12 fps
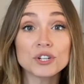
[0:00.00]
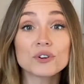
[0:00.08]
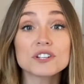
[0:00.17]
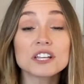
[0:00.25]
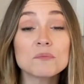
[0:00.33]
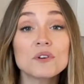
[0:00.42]
or
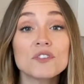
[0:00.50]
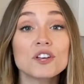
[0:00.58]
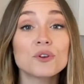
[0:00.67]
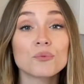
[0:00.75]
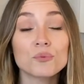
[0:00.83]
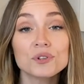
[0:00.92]
someone that
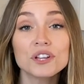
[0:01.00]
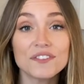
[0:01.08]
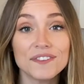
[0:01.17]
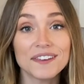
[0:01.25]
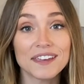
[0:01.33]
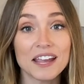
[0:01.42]
you're really
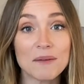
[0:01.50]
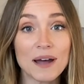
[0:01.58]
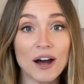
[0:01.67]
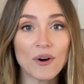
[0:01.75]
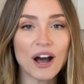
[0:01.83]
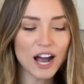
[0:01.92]
thinking
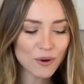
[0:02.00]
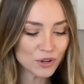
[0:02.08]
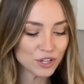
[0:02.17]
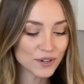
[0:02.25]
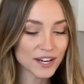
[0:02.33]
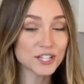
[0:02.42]
about, I want
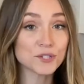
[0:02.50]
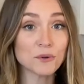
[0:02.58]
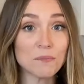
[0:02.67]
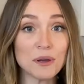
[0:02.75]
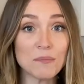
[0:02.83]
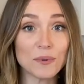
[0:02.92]
you guys to
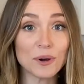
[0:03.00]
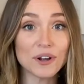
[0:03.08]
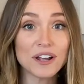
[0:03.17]
remember